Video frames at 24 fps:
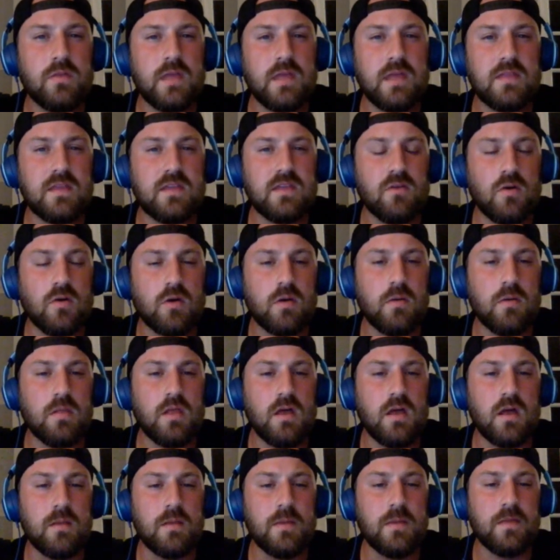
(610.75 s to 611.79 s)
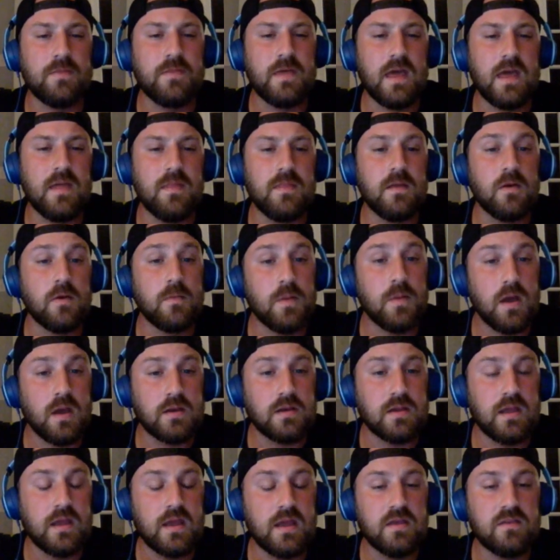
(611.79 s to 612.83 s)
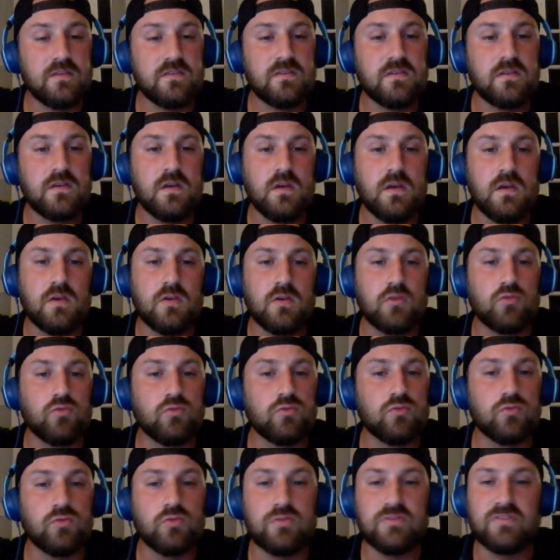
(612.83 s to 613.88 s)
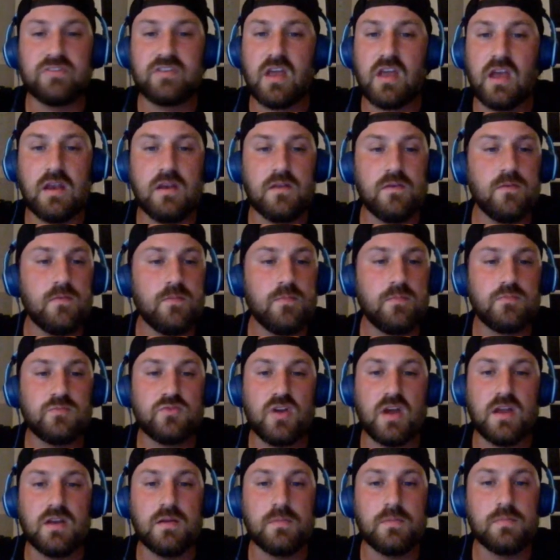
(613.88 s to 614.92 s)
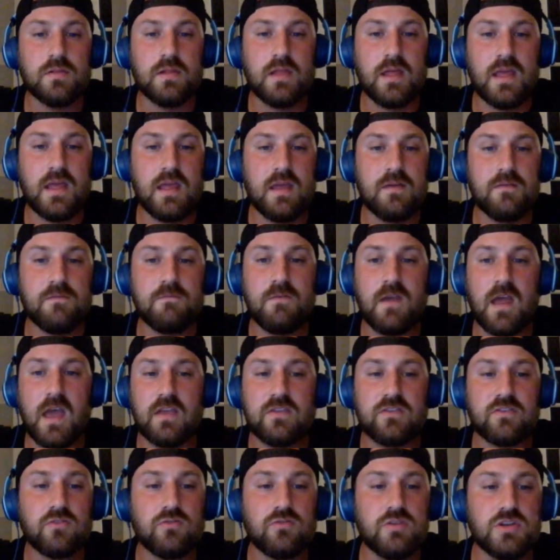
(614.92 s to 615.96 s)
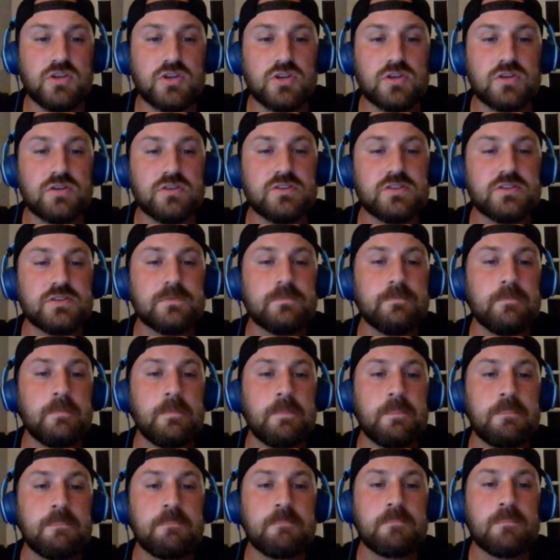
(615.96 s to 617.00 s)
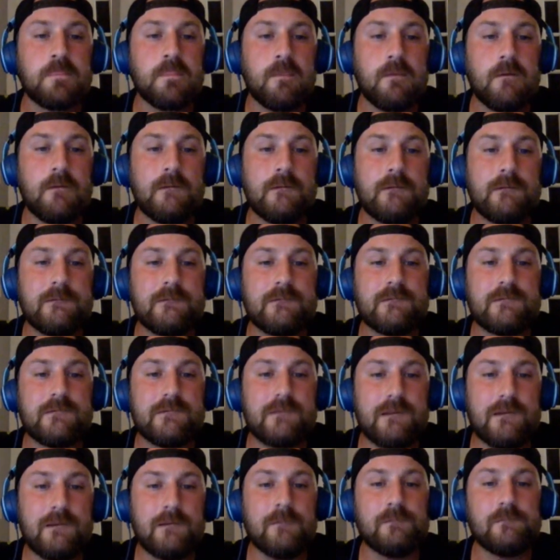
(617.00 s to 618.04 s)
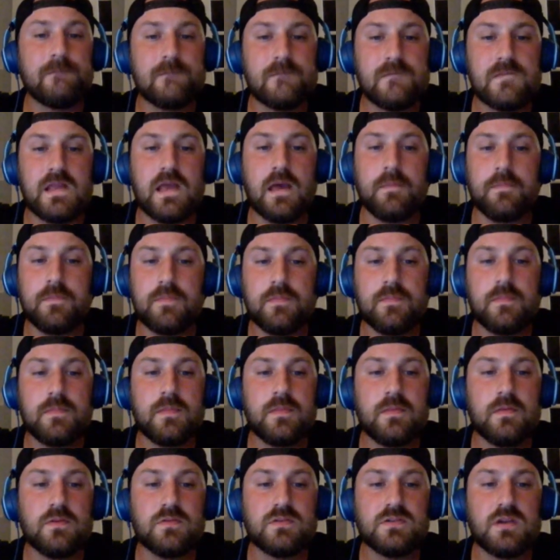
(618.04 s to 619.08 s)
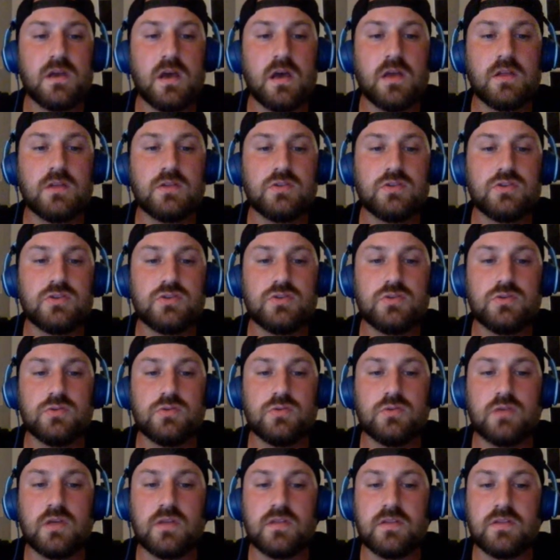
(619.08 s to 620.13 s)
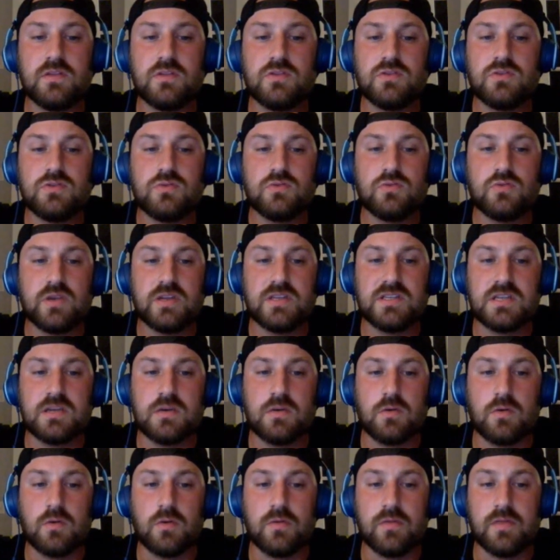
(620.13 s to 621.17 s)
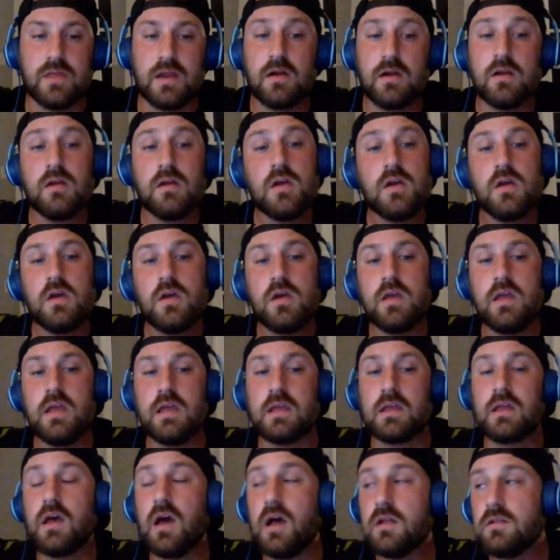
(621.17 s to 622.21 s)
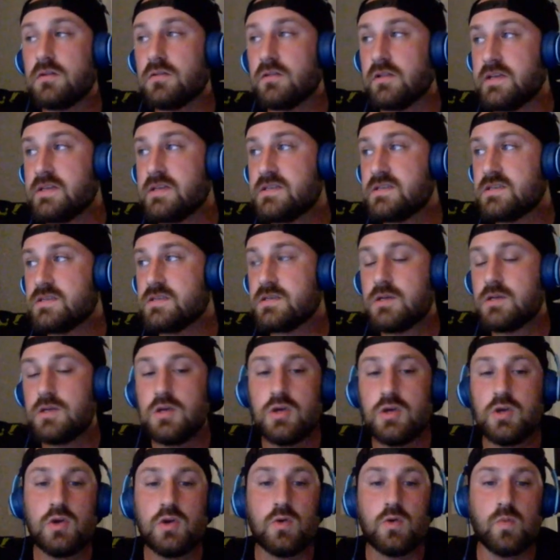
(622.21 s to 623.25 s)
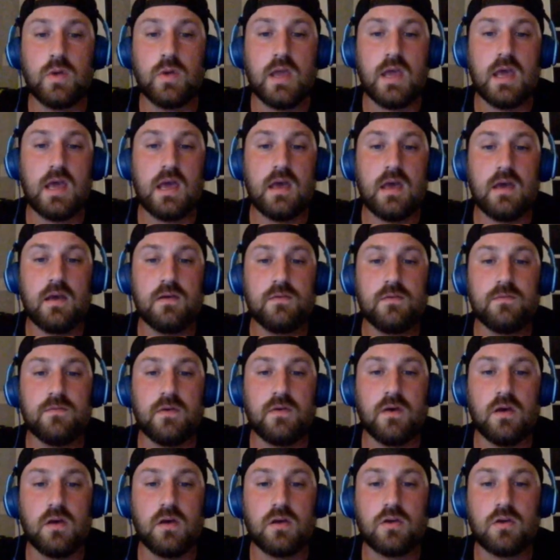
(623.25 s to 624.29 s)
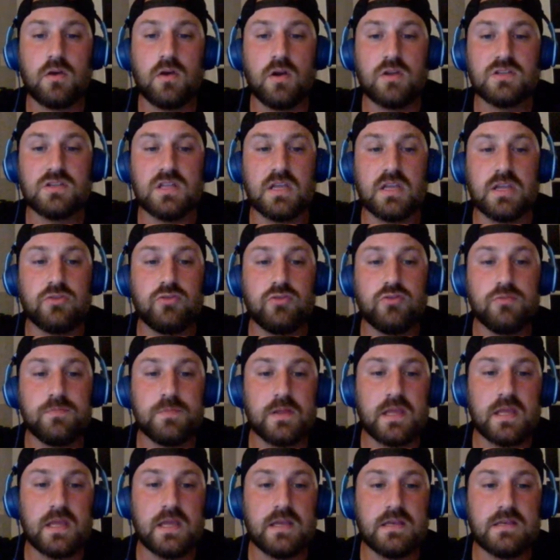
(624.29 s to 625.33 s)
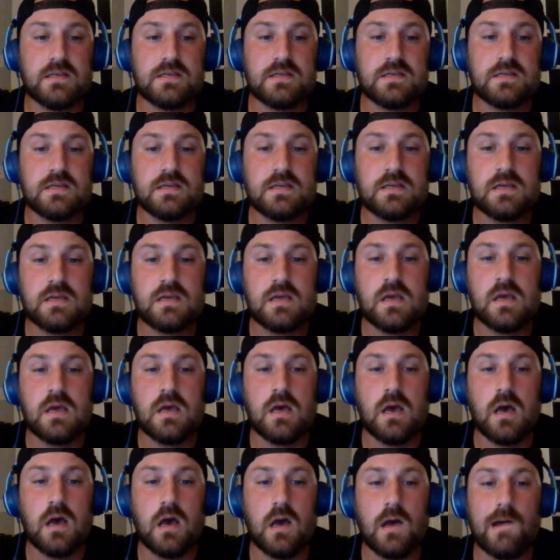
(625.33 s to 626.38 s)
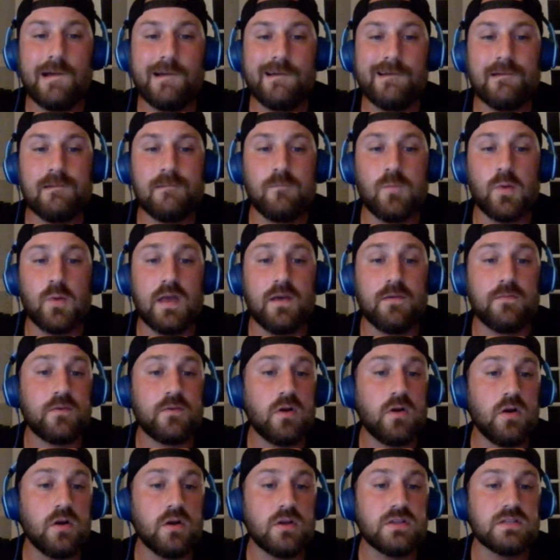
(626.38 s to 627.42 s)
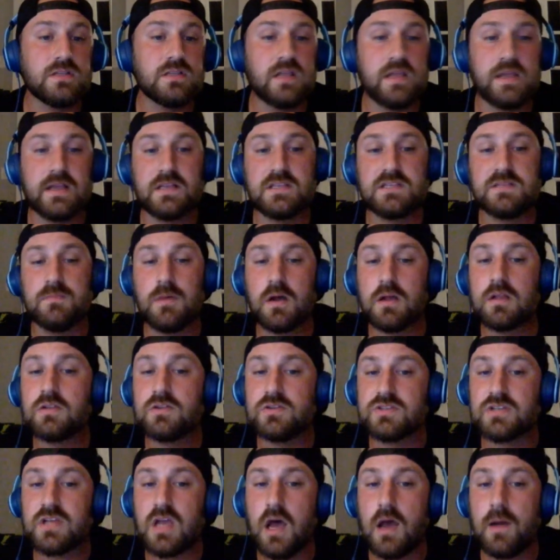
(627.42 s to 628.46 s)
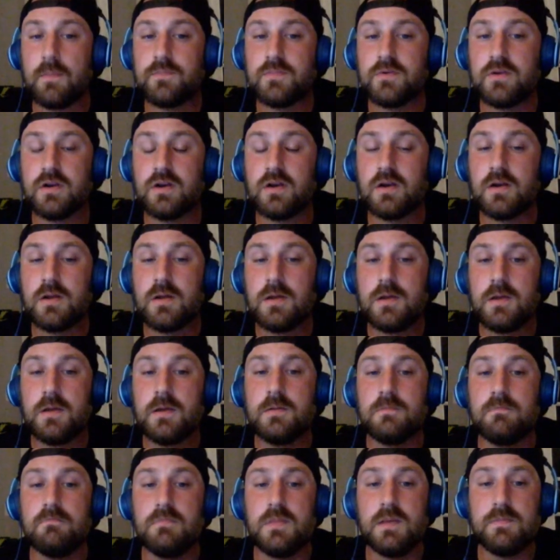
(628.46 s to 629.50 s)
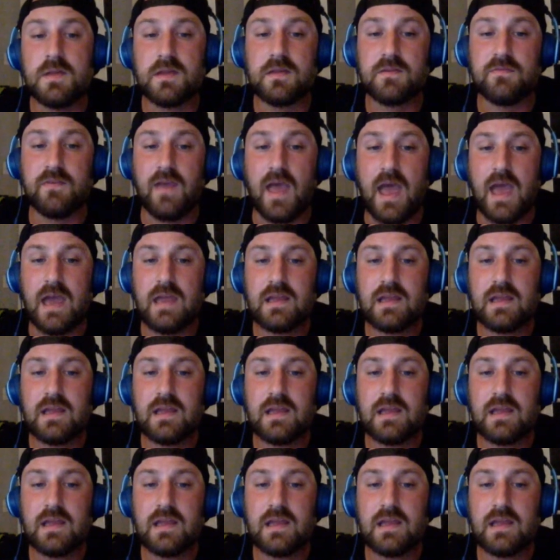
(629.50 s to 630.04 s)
They talk a lot about that in their podcast. Ghoul is kind of trying to play fast creatures. So yeah, there's nothing too crazy going on there. In colorless, we have cards like Duplicant. We have cards like Smuggler's Copter, Mimic Vat.